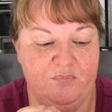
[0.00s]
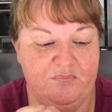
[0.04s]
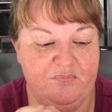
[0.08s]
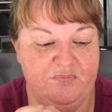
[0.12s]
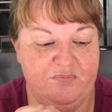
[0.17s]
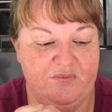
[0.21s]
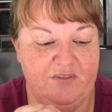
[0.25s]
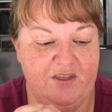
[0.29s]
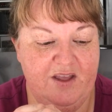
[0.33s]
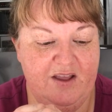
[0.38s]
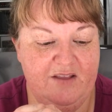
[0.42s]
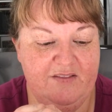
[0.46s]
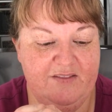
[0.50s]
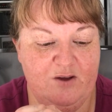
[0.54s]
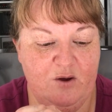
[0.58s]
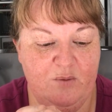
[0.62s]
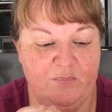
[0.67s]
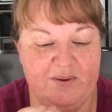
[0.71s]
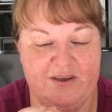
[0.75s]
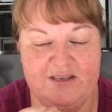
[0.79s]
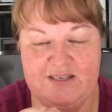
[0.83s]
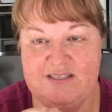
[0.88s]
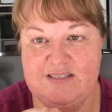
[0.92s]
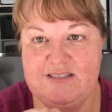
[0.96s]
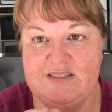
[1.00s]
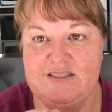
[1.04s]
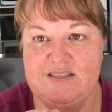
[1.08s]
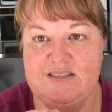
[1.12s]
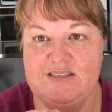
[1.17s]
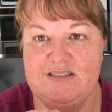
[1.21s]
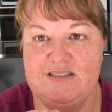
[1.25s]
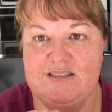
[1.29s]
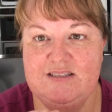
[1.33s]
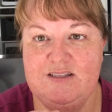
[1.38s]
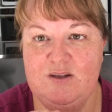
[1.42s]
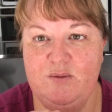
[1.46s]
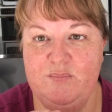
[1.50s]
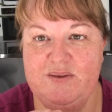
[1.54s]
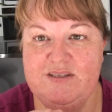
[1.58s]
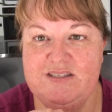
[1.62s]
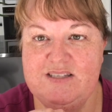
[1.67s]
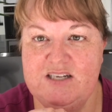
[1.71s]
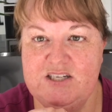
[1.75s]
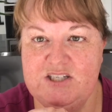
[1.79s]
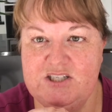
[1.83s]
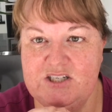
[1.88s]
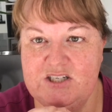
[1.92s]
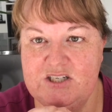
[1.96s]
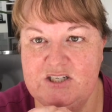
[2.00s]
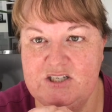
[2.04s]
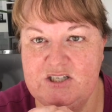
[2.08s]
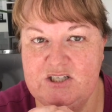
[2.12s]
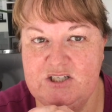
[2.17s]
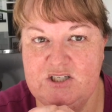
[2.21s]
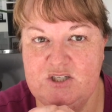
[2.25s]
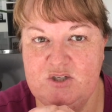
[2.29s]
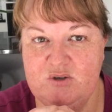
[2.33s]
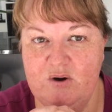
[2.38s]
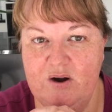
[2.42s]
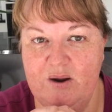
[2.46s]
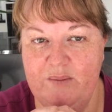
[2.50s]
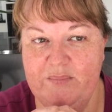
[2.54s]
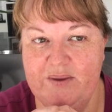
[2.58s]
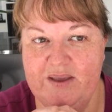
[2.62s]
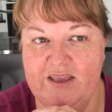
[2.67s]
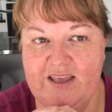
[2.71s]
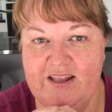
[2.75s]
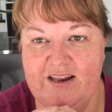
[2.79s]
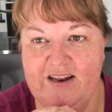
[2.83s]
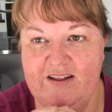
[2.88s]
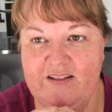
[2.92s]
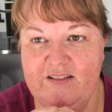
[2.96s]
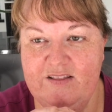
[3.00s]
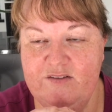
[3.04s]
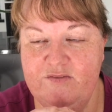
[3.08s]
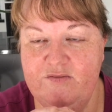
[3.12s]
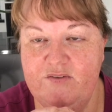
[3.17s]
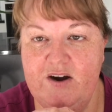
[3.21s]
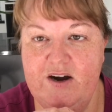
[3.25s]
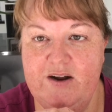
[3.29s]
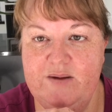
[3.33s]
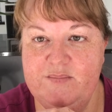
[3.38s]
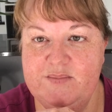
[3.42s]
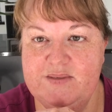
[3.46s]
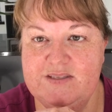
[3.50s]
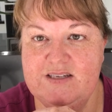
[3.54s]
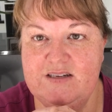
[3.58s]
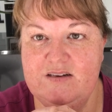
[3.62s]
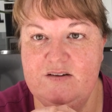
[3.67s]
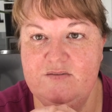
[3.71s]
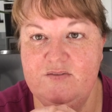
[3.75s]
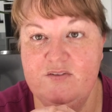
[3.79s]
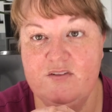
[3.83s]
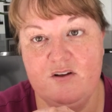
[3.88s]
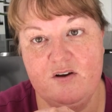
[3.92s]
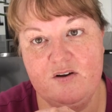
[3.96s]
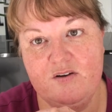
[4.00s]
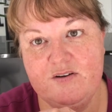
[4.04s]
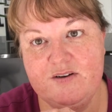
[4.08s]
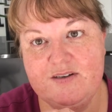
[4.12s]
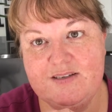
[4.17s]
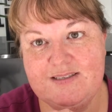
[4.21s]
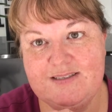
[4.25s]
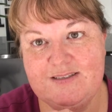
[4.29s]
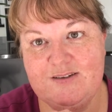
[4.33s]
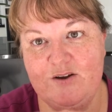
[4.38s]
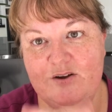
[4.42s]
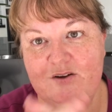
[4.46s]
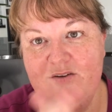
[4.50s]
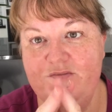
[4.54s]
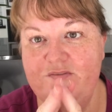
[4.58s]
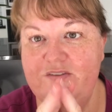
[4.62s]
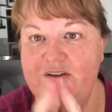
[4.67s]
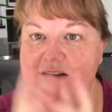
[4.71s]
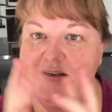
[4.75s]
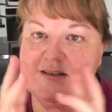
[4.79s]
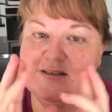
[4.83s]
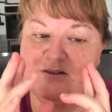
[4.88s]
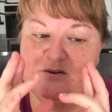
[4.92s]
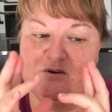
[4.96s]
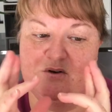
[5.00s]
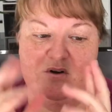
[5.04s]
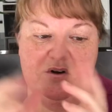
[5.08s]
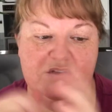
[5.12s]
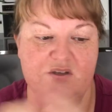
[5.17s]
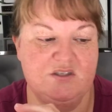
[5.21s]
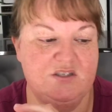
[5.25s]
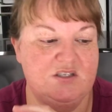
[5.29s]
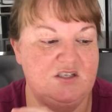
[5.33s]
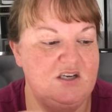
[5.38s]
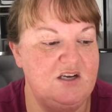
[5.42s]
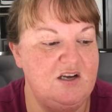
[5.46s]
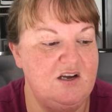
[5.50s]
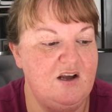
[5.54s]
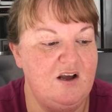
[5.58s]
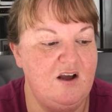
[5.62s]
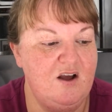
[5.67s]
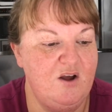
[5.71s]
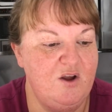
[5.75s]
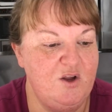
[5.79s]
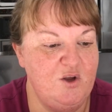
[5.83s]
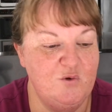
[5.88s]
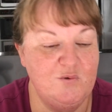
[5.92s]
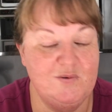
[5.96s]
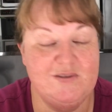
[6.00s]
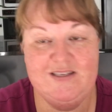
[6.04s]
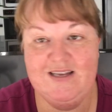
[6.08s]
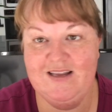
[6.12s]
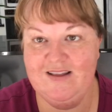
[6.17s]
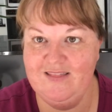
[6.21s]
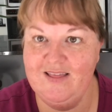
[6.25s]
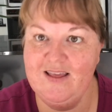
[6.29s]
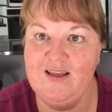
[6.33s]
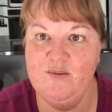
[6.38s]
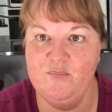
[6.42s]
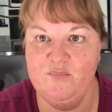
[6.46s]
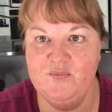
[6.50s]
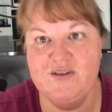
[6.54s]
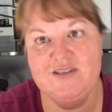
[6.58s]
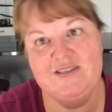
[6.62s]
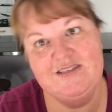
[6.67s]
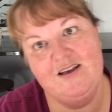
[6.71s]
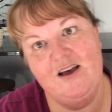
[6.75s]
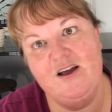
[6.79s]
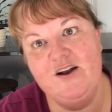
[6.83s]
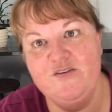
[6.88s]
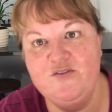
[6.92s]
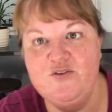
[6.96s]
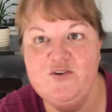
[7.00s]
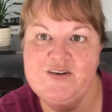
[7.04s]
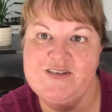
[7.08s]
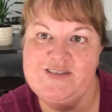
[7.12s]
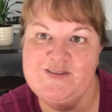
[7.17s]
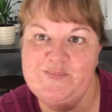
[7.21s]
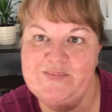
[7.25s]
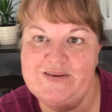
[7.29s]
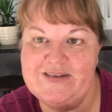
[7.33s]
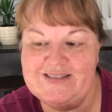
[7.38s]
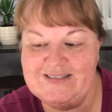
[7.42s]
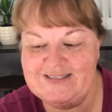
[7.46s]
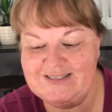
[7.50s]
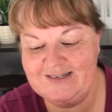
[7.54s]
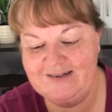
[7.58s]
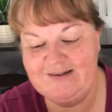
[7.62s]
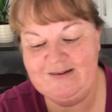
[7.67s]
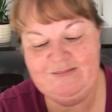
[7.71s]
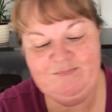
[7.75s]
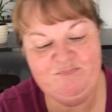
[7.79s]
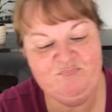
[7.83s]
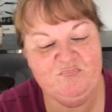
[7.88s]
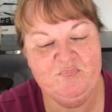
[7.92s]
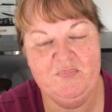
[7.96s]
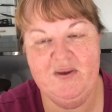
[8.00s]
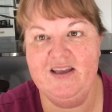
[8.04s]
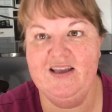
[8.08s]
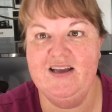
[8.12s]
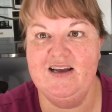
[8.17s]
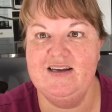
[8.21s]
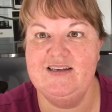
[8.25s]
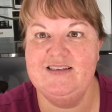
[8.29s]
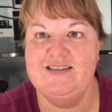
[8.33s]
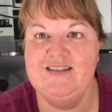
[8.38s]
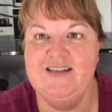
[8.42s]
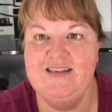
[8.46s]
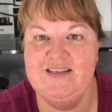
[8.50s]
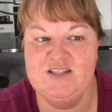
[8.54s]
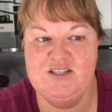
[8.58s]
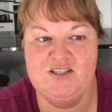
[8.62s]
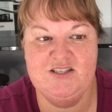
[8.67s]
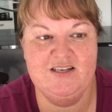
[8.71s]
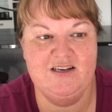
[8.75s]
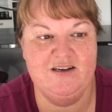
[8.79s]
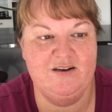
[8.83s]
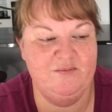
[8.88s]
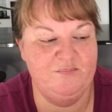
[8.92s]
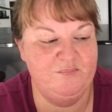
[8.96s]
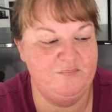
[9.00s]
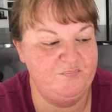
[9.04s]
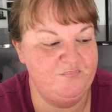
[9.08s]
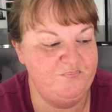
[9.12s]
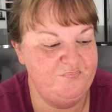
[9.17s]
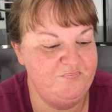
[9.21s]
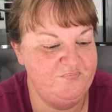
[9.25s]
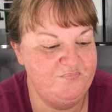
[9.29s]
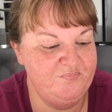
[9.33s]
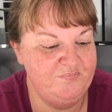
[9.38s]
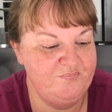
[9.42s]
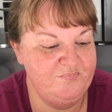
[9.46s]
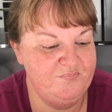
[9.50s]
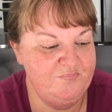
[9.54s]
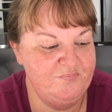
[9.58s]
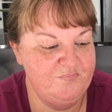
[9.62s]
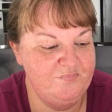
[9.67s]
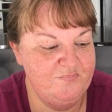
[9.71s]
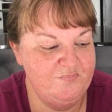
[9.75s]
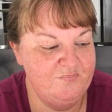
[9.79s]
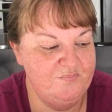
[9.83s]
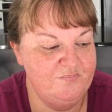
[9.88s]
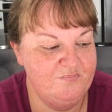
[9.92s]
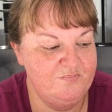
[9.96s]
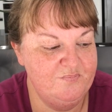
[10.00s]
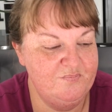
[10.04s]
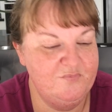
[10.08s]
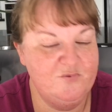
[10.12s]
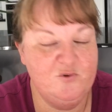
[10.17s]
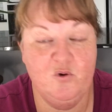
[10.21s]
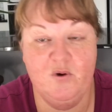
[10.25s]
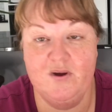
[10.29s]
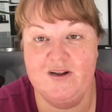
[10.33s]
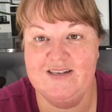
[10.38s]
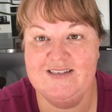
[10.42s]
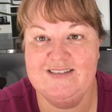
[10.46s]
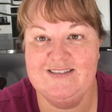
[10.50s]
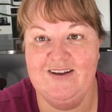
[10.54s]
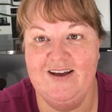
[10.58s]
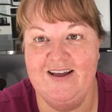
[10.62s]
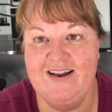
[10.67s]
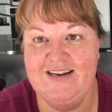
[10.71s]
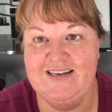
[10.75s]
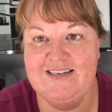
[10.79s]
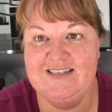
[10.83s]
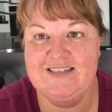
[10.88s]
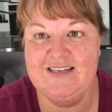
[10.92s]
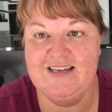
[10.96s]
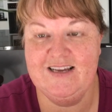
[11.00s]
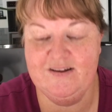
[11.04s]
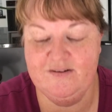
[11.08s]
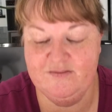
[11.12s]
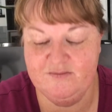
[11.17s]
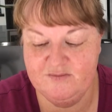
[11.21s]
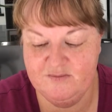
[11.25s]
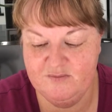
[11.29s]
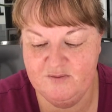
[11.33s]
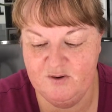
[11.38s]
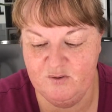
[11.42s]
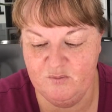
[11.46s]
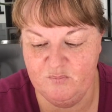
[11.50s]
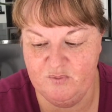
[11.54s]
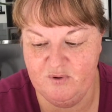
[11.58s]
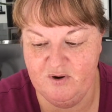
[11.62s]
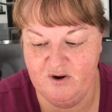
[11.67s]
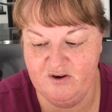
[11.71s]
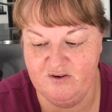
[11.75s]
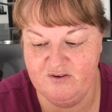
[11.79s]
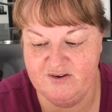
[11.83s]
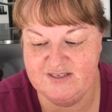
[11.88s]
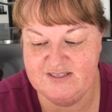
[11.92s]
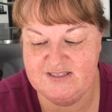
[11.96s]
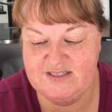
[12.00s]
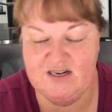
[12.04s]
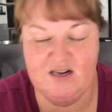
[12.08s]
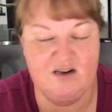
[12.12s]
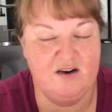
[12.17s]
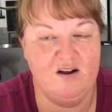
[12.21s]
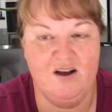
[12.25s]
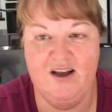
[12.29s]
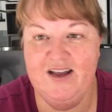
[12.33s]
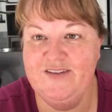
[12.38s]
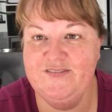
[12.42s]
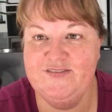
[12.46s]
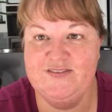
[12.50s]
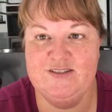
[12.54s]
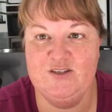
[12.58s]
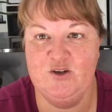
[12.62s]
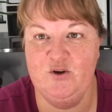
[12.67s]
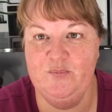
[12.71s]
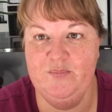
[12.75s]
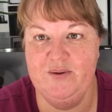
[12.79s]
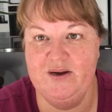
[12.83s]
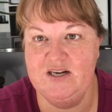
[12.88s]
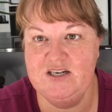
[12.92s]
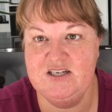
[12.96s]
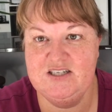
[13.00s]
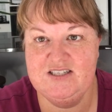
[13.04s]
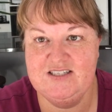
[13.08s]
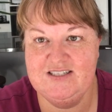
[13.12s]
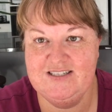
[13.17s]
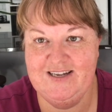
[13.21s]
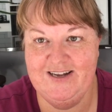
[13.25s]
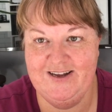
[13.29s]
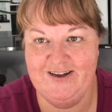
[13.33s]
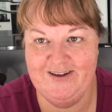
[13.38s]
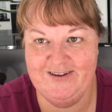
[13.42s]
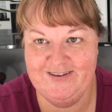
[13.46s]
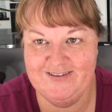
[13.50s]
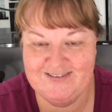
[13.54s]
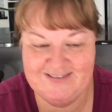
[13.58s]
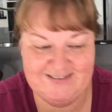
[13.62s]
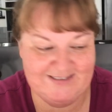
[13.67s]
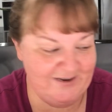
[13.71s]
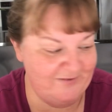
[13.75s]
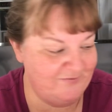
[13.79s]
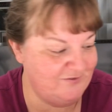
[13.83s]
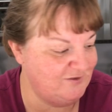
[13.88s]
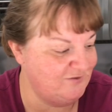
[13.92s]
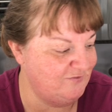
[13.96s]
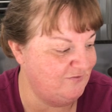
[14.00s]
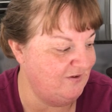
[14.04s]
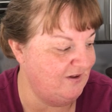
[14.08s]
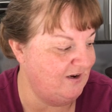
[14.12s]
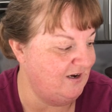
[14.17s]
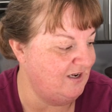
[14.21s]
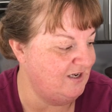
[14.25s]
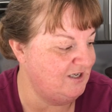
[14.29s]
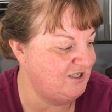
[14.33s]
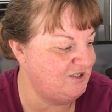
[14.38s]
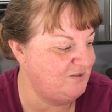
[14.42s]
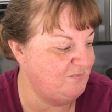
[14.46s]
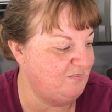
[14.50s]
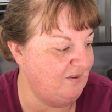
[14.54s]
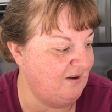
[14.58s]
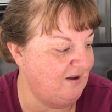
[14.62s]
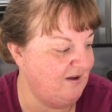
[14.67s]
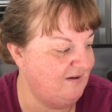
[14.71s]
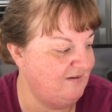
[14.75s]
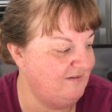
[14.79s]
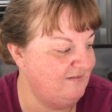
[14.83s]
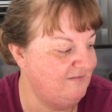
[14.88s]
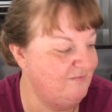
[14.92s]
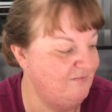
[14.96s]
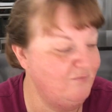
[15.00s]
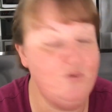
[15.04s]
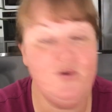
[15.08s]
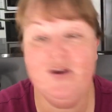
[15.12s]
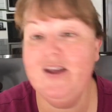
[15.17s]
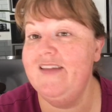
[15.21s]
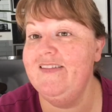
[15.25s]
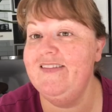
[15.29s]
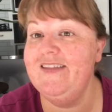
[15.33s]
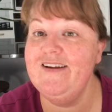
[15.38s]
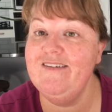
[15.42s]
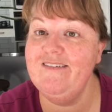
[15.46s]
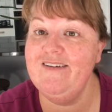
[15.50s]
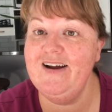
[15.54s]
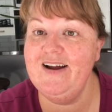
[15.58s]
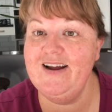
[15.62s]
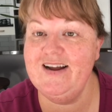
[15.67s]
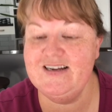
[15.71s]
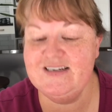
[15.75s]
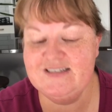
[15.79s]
that there'll be such a drama getting the frames in for those, so fingers crossed you'll see them this side of Christmas. But yes, it's quite exciting to get real progress done. I have so much stuff to finish, but we'll get there, eh?